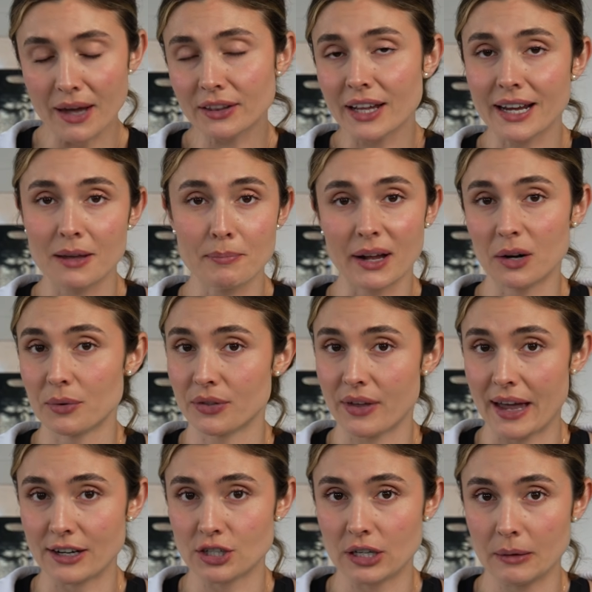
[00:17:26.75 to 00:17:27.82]
like it better with
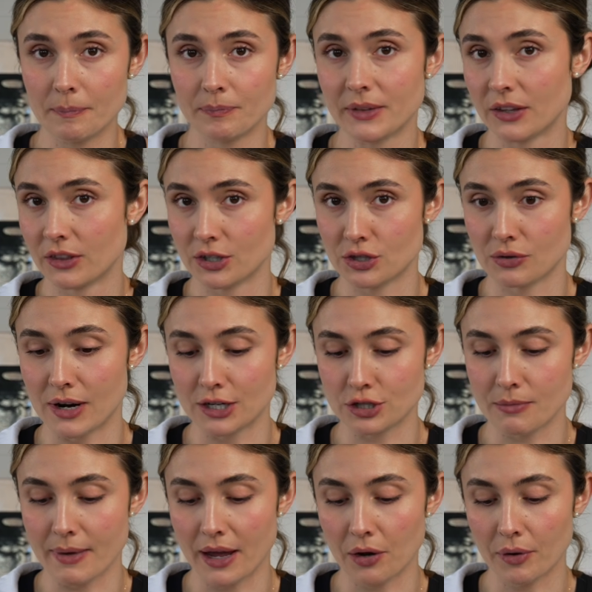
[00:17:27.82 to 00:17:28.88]
ketchup than the
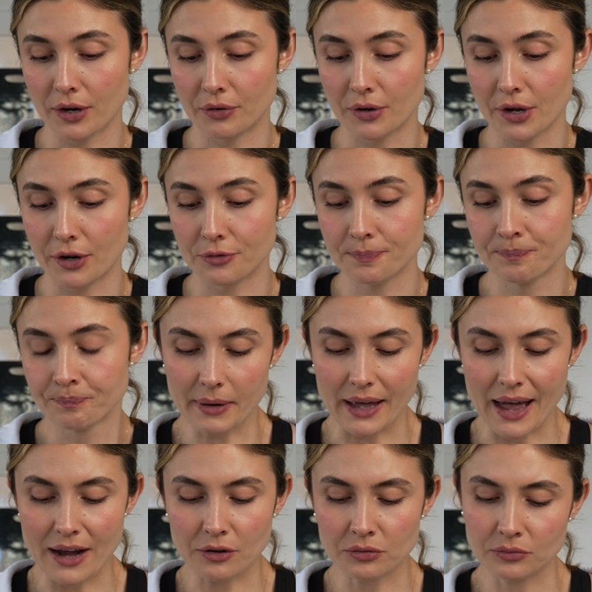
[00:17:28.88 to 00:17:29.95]
sriracha mayo, I don't know.
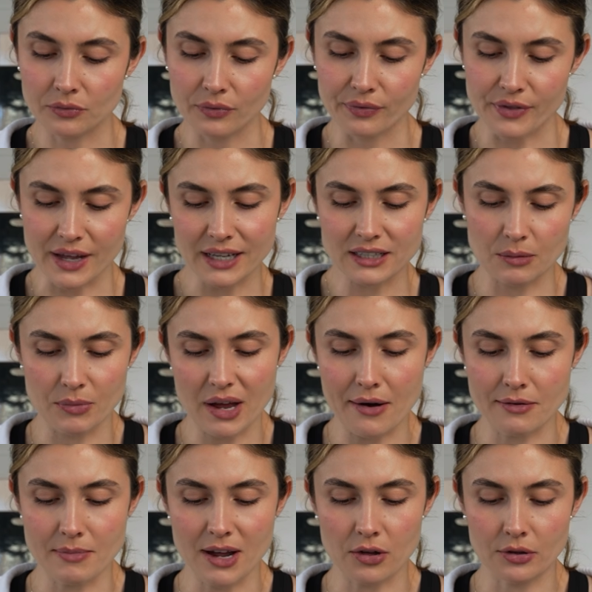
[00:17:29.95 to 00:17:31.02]
But I don't think it's something I
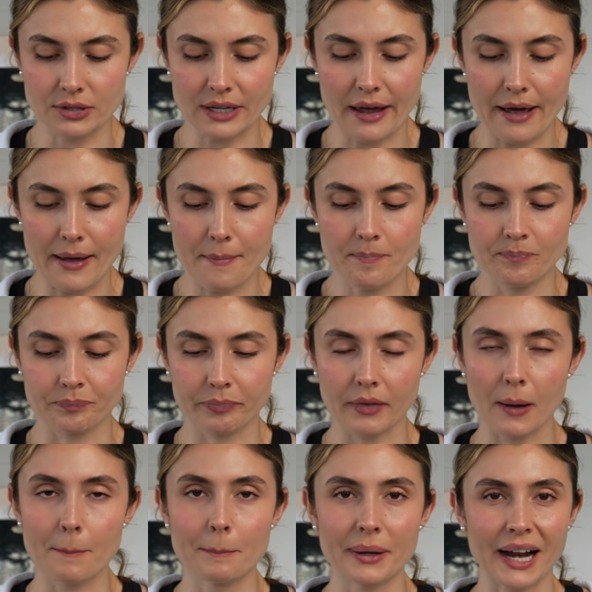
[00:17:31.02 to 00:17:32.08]
would make all the time,
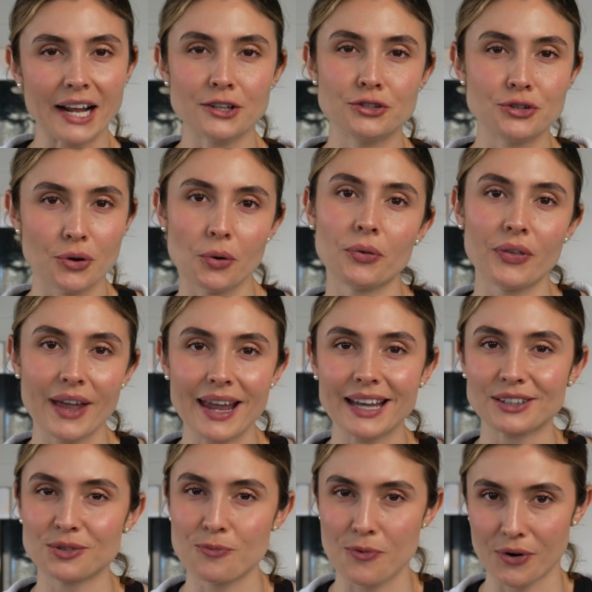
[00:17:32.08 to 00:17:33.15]
but I do think
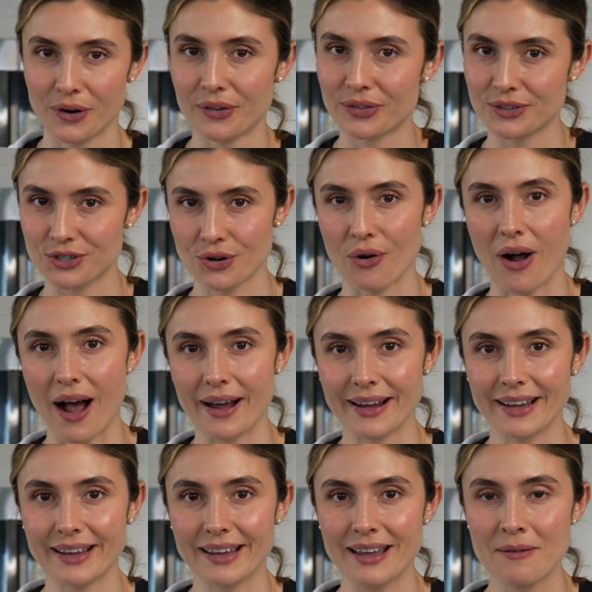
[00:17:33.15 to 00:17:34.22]
it's worth
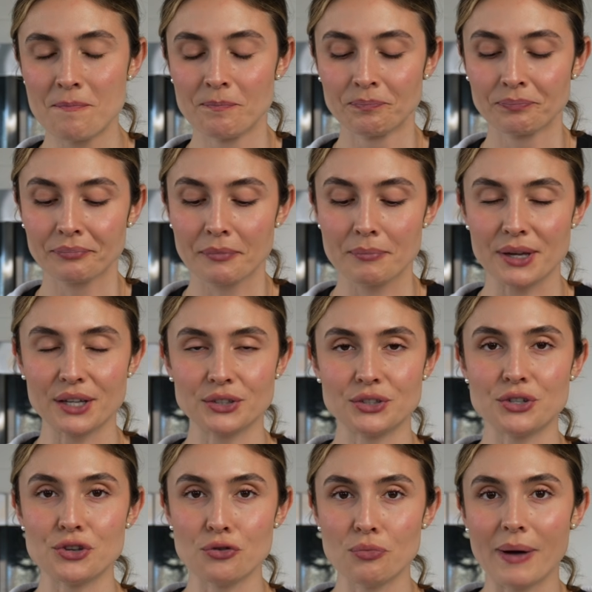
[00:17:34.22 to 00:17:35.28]
trying because
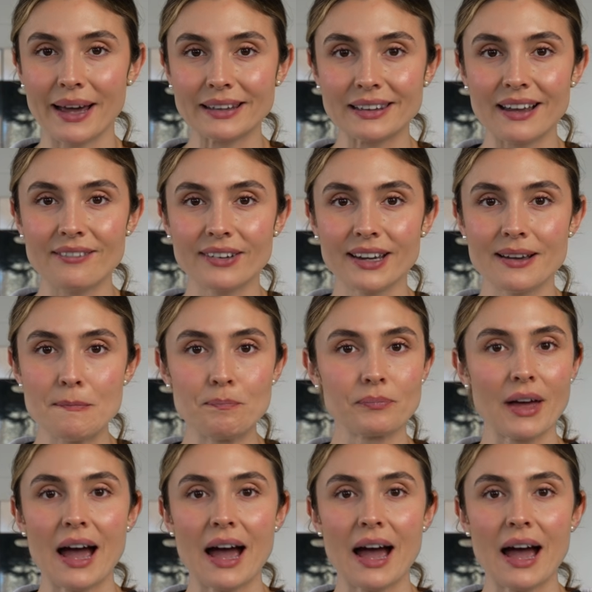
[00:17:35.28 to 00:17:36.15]
you might love it.